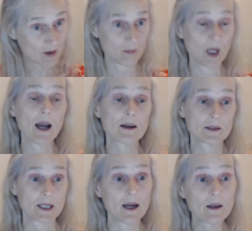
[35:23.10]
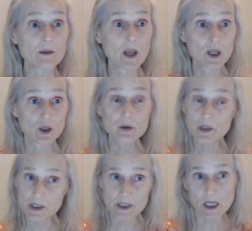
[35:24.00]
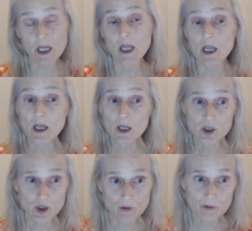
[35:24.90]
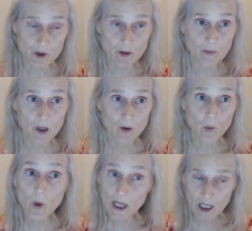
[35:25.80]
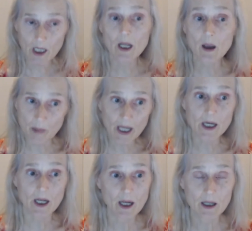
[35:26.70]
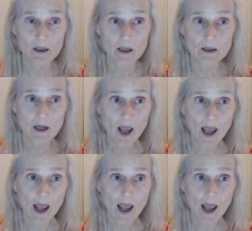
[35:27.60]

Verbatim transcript: the Black Death, you see serfdom weakening a bit in England.